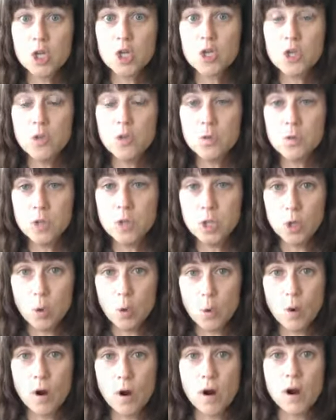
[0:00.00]
to
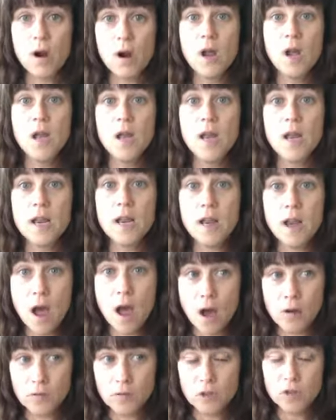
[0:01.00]
your
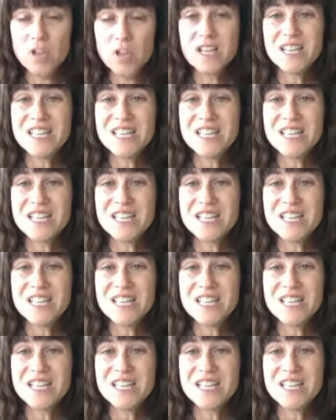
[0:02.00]
novel,